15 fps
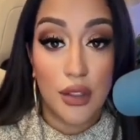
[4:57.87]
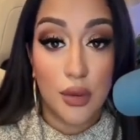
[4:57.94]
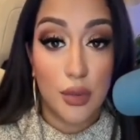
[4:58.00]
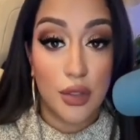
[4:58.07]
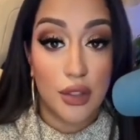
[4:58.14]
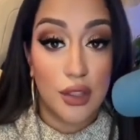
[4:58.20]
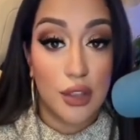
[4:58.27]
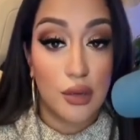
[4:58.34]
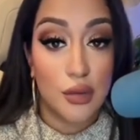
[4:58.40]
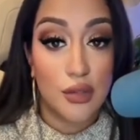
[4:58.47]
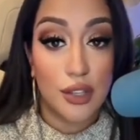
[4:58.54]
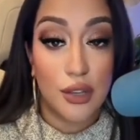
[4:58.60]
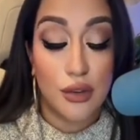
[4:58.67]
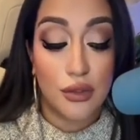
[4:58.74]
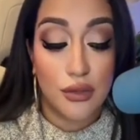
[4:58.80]
whether they're
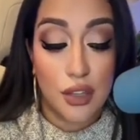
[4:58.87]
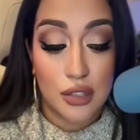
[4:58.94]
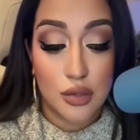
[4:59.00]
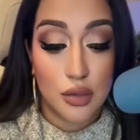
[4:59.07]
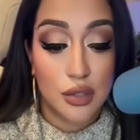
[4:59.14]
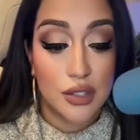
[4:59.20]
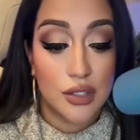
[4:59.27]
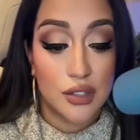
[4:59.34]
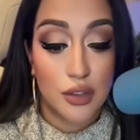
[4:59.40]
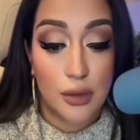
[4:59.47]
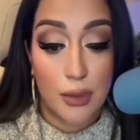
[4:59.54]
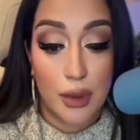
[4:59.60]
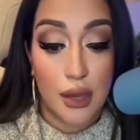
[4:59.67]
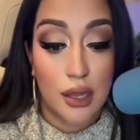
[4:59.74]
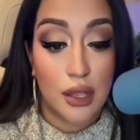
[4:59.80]
using your resources, your
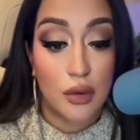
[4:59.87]
money,